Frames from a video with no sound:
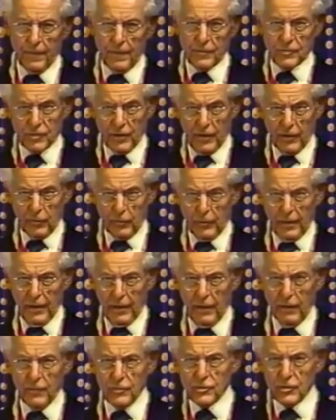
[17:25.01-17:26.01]
Shall not go to
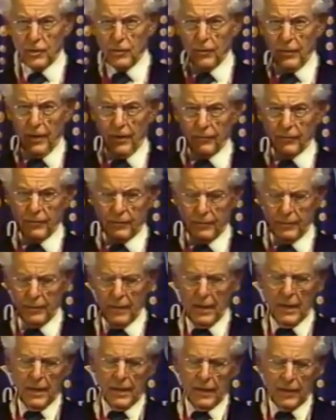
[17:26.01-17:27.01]
hell, shall go to heaven.
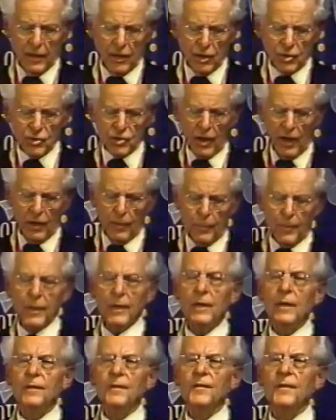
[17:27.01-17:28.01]
It shall
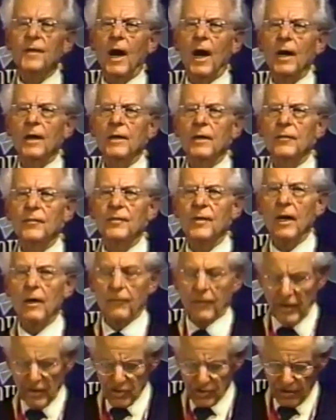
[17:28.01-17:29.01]
be a sign of
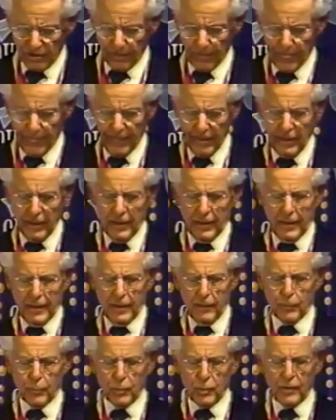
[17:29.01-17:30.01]
salvation, a
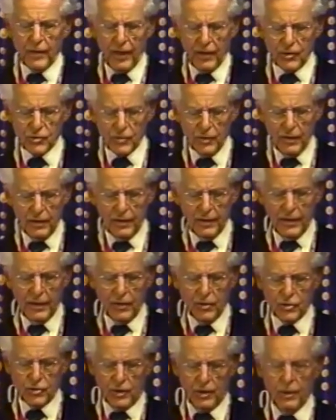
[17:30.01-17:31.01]
protection in
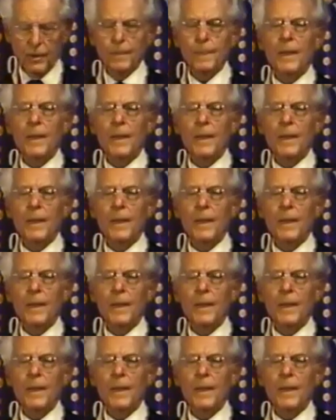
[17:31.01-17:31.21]
danger,